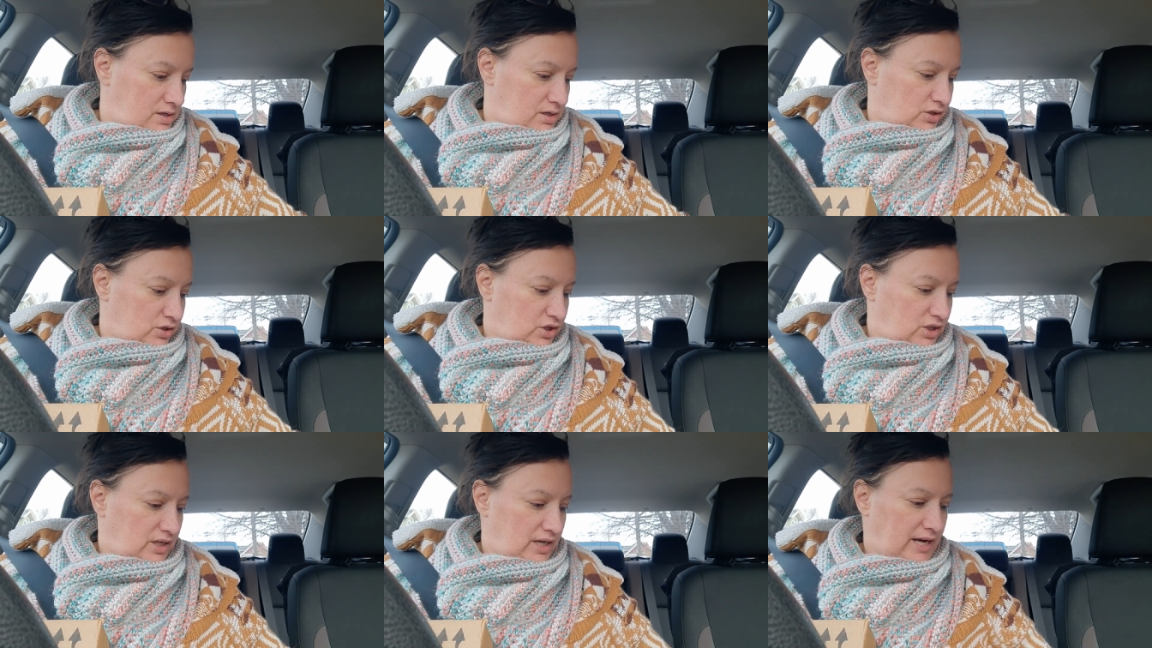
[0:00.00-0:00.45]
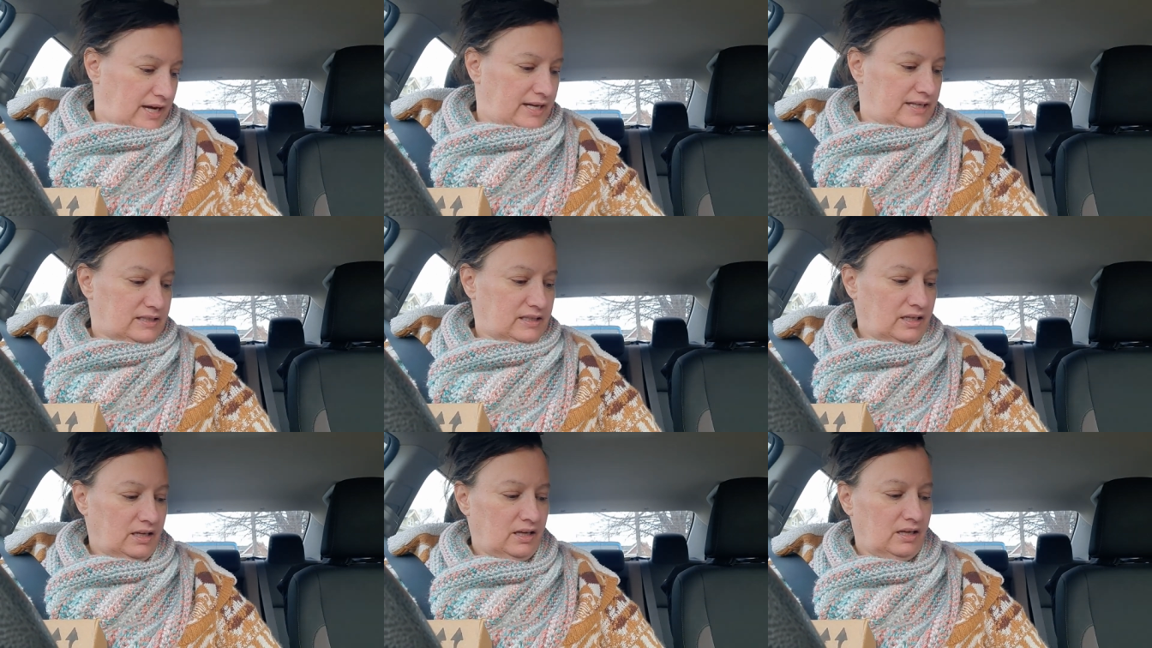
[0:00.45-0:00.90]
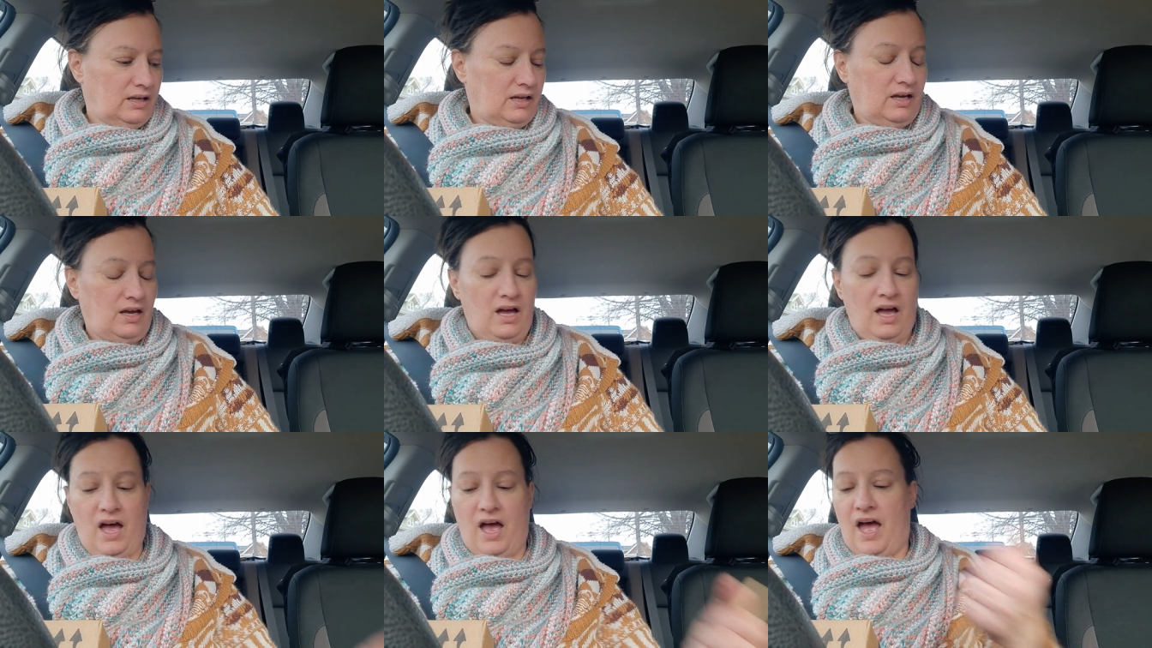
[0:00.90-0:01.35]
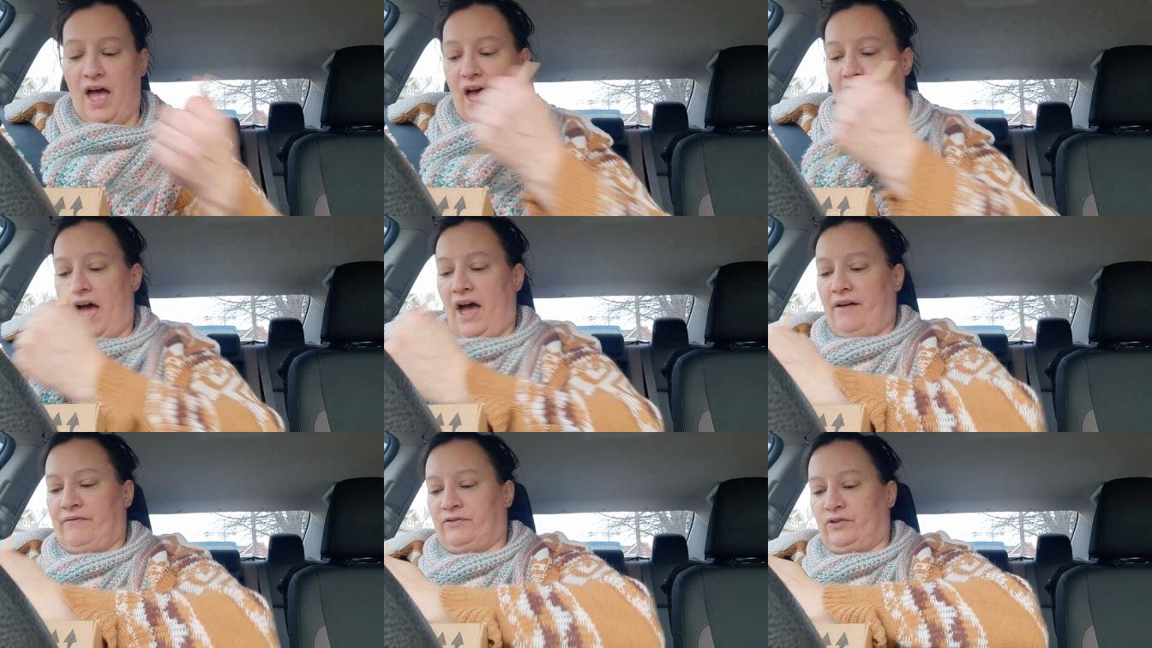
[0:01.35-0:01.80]
She has
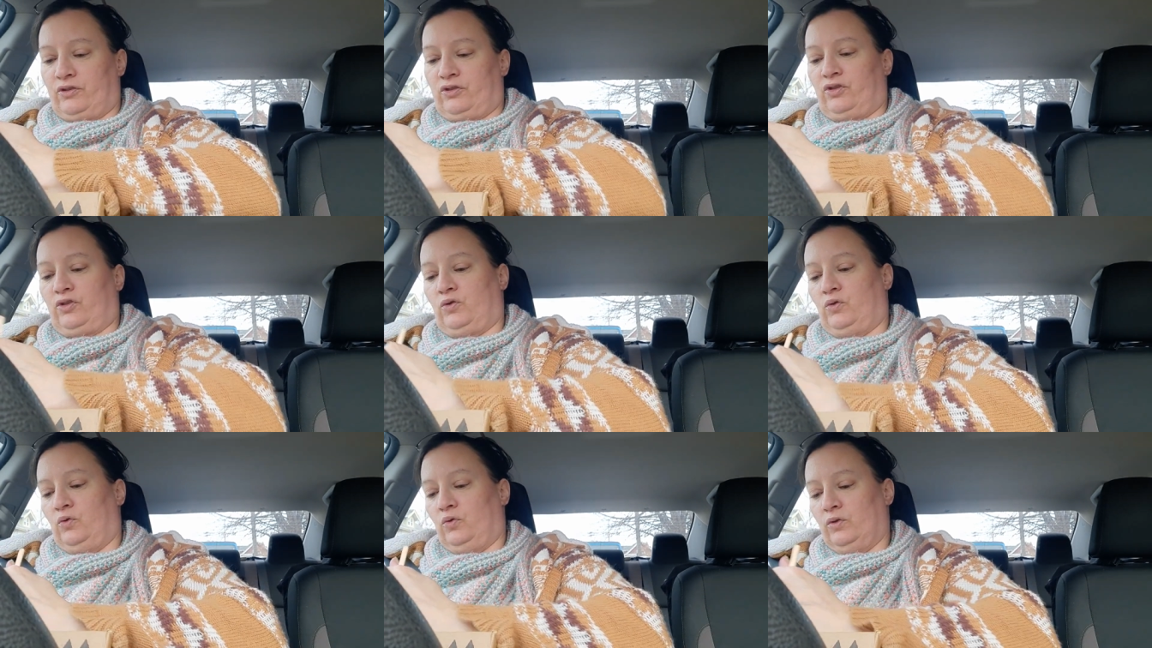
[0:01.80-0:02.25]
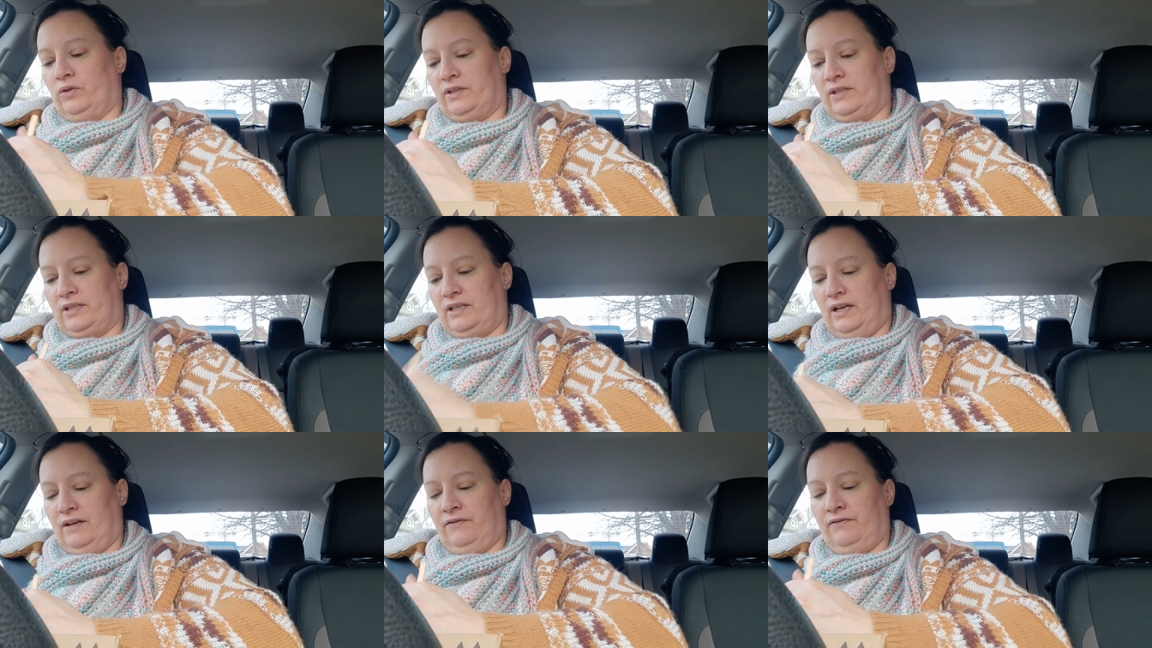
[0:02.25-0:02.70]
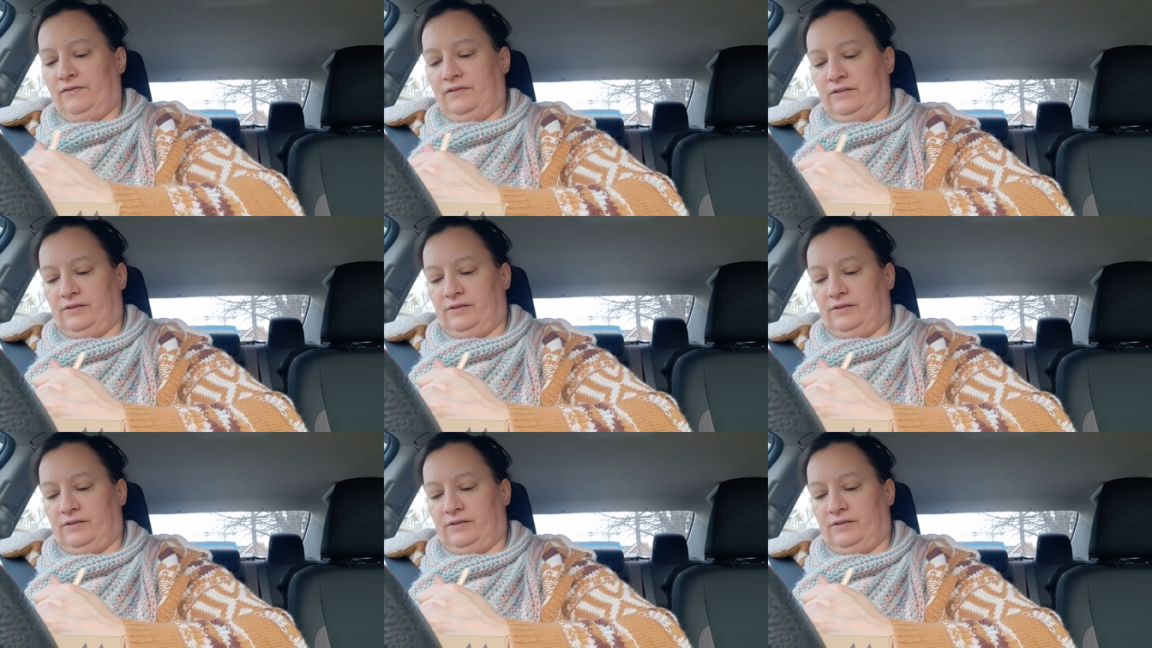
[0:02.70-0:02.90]
after school stuff.